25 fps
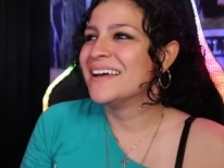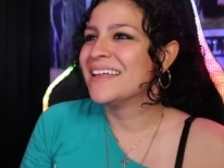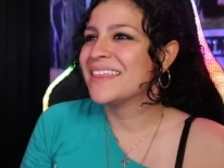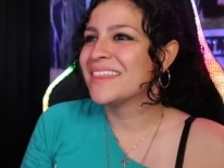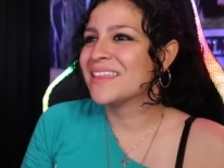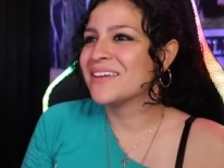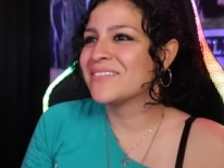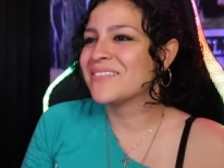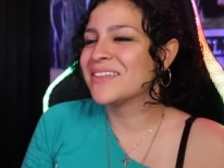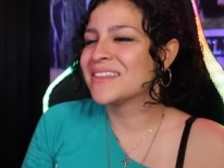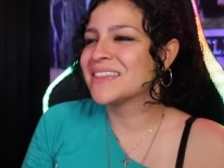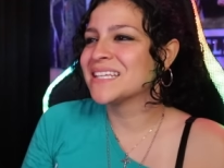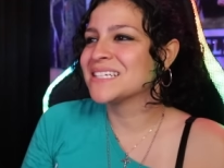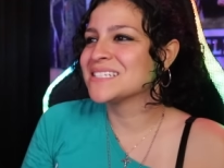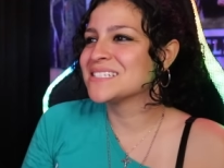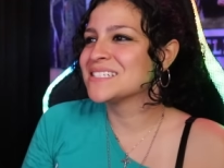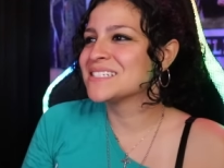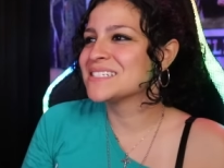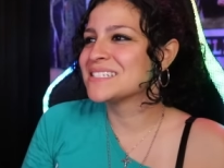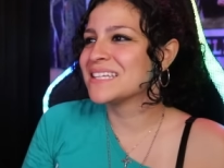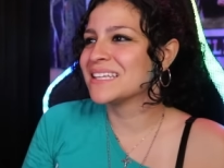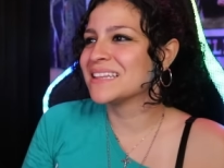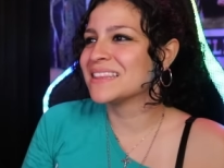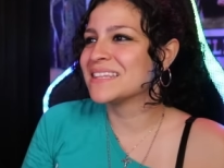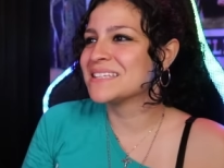love that there's
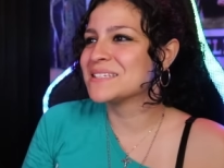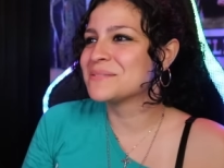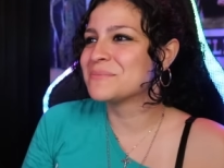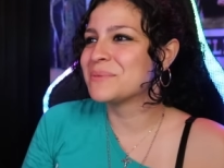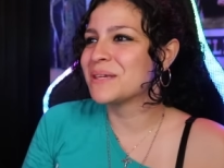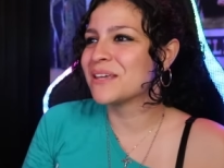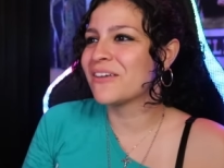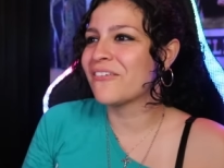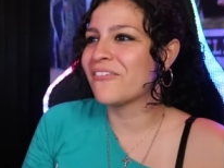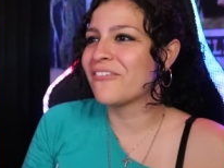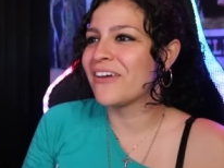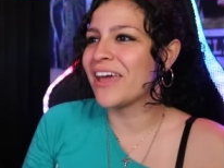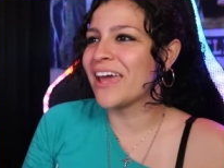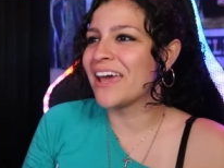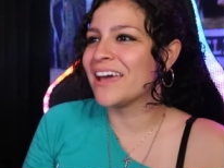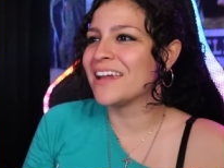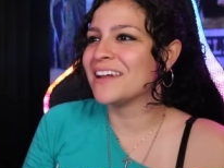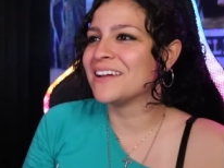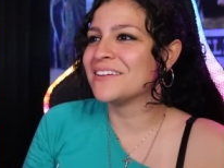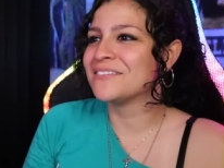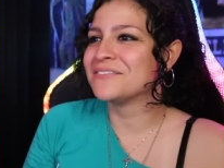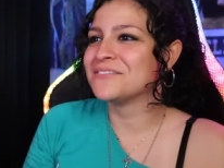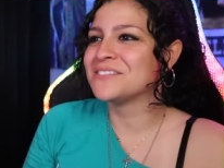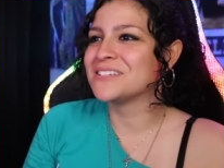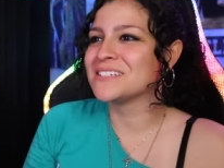just like this big van
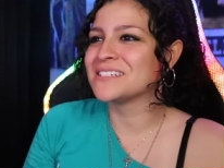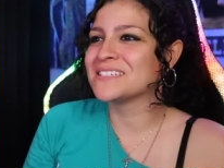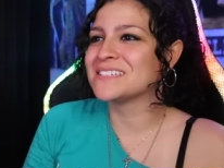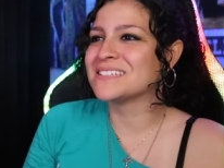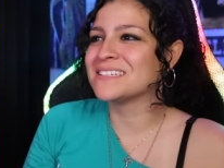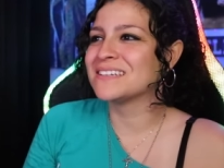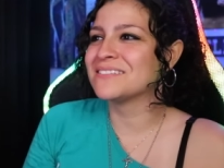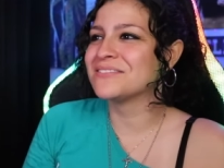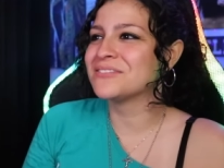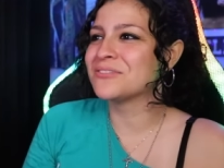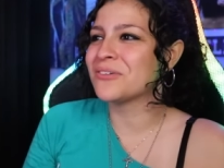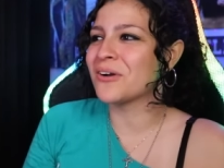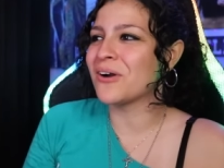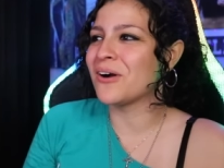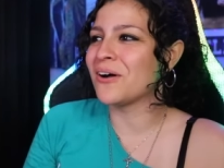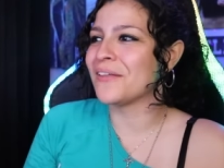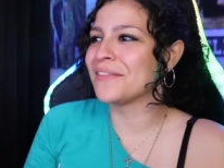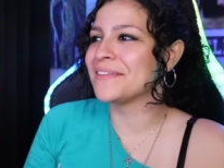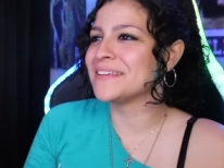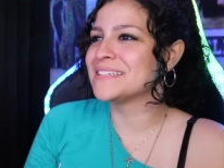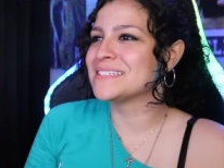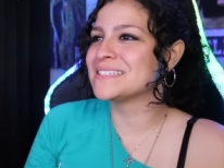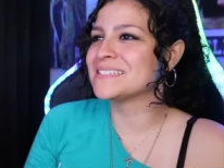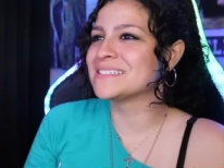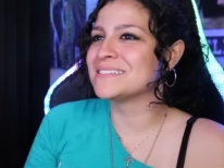of just for all
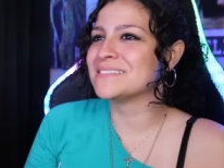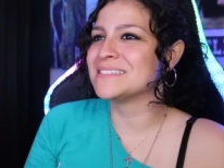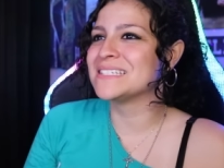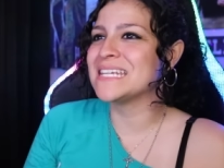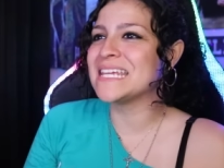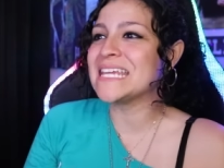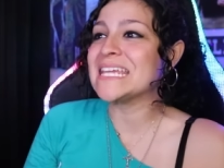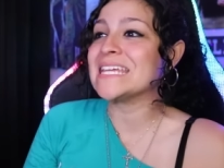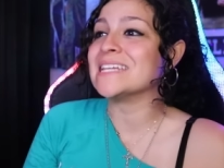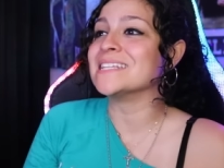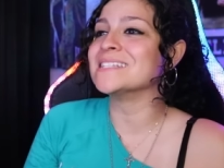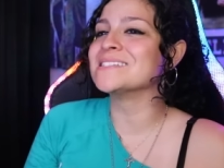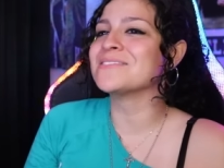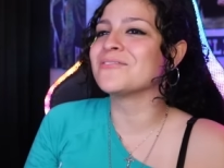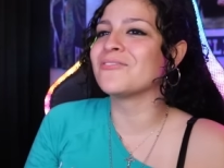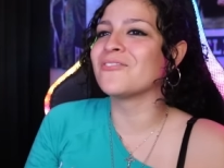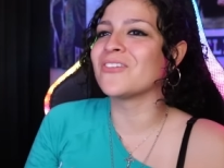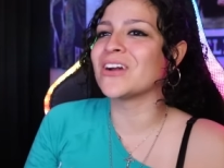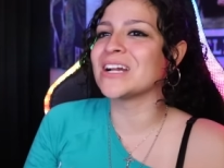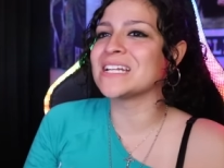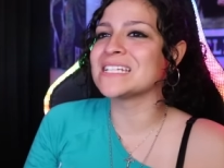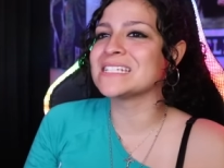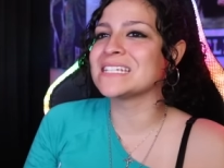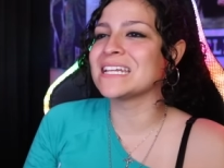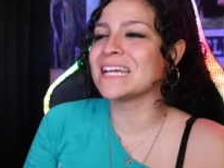these teens and
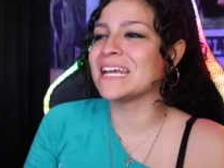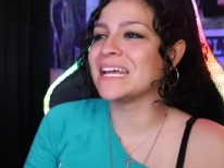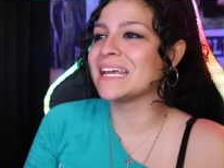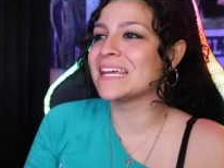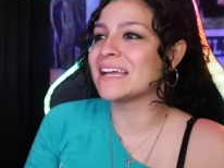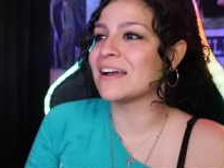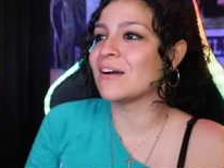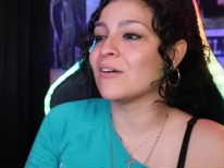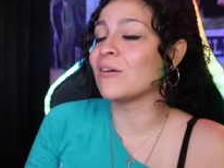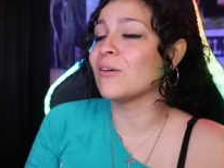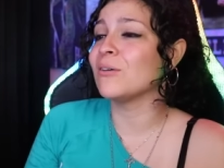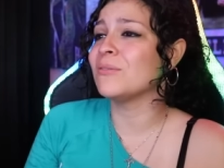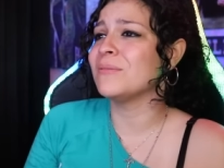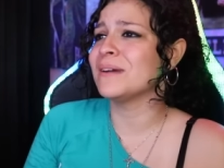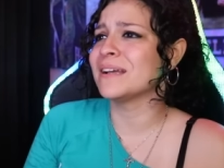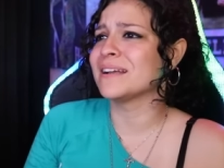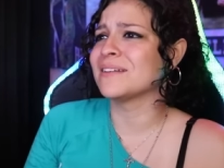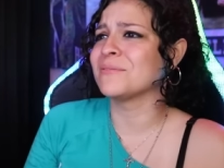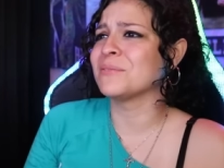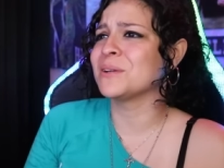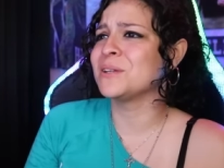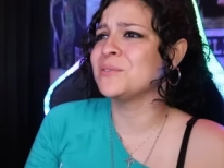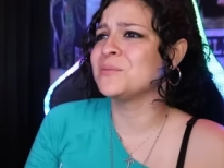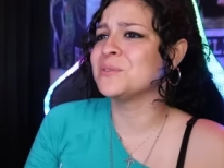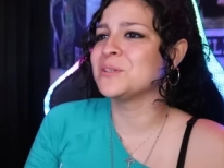friends to hang out. Oh my,
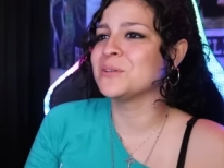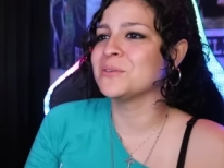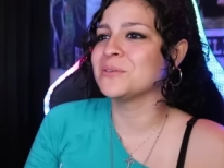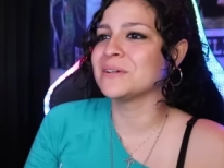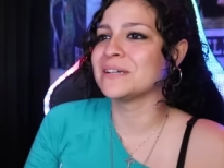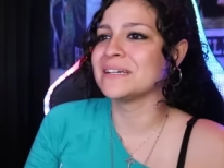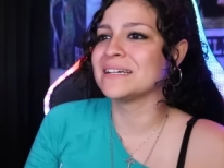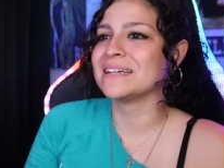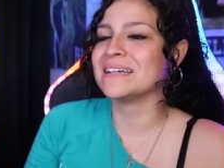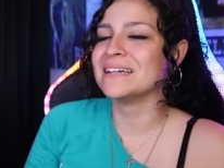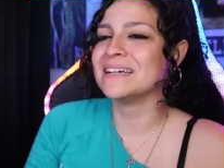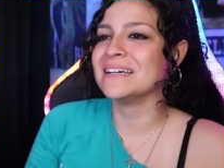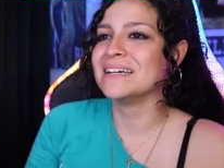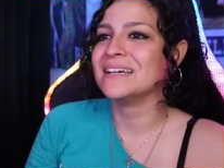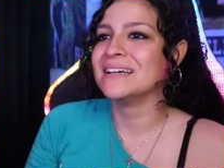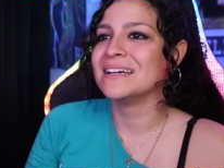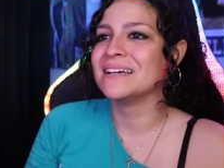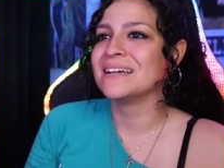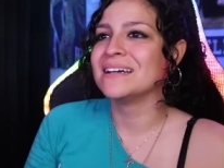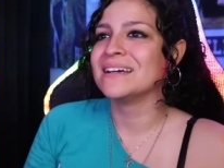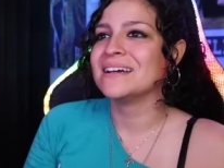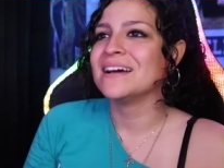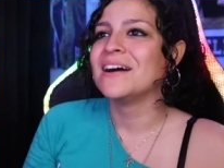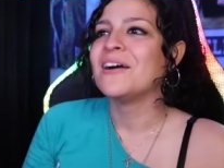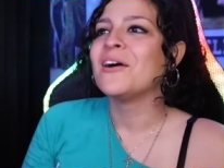what are you doing?
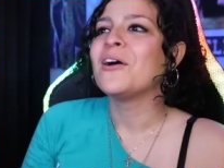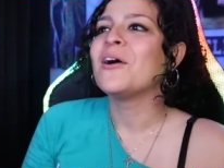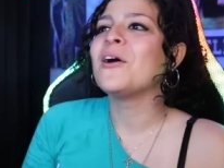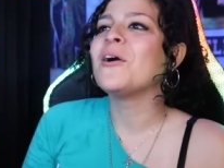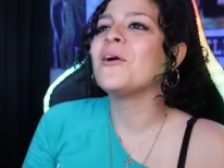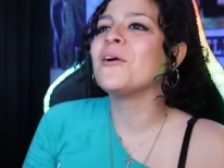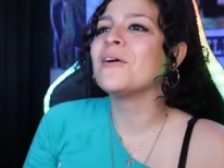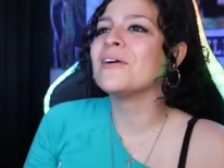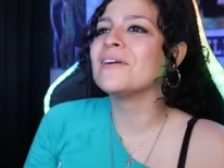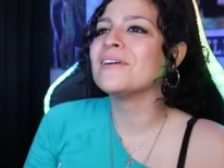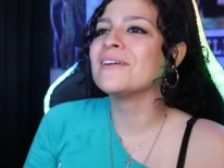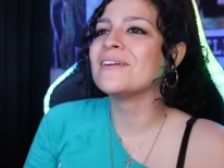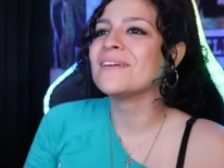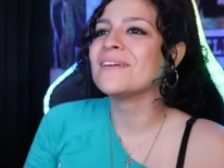Oh.